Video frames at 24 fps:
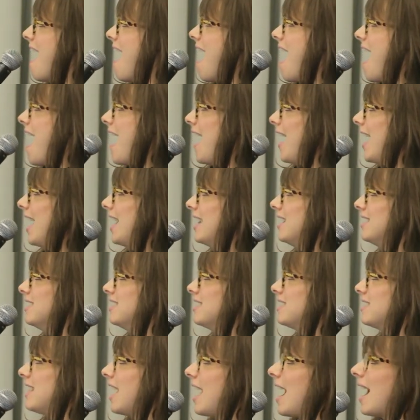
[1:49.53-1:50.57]

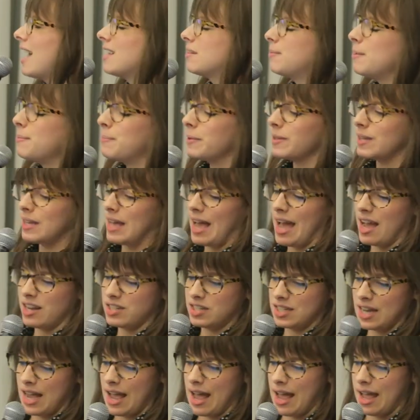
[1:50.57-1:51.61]
and they asked people to
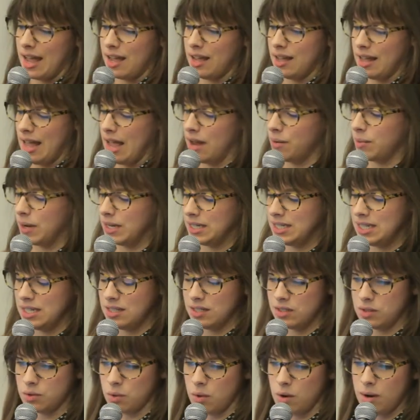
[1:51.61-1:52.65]
hashtag
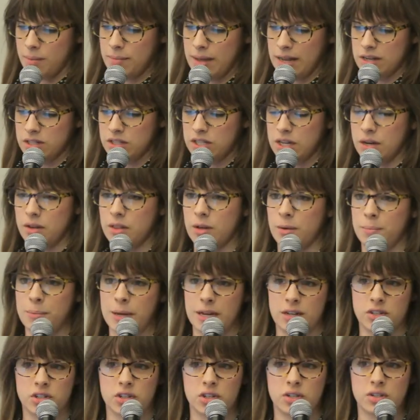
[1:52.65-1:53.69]
NYT storm and share their
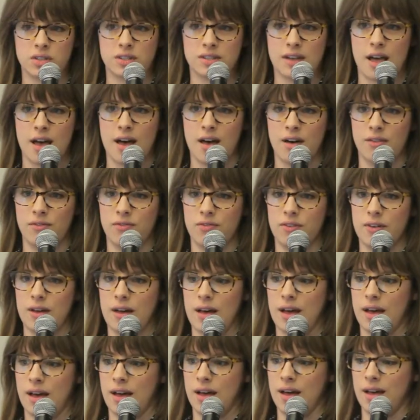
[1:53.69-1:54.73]
pictures of
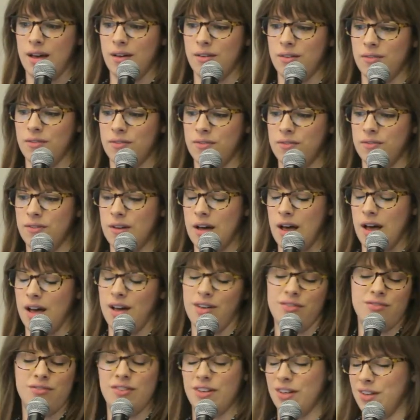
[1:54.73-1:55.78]
uh,
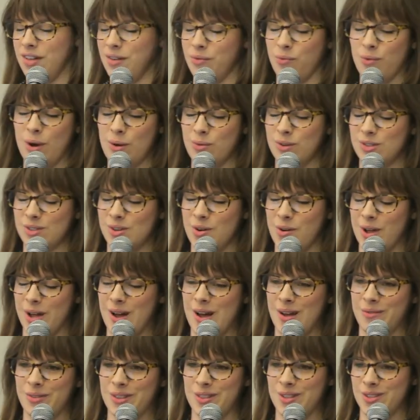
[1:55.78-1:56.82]
of what was going
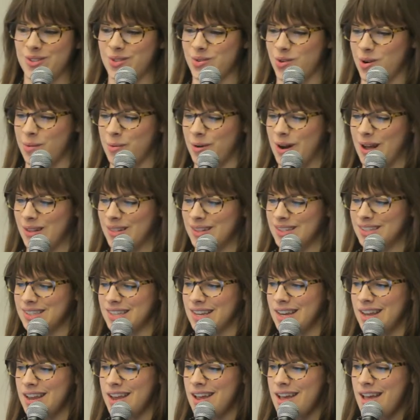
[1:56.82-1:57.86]
on with the storm around the
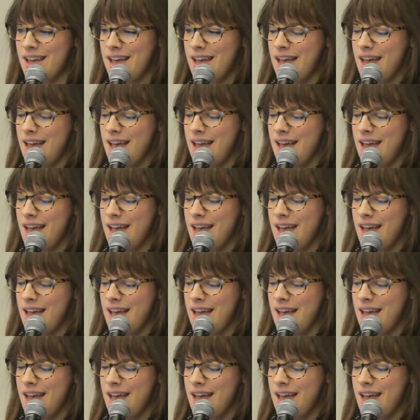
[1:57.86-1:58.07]
city.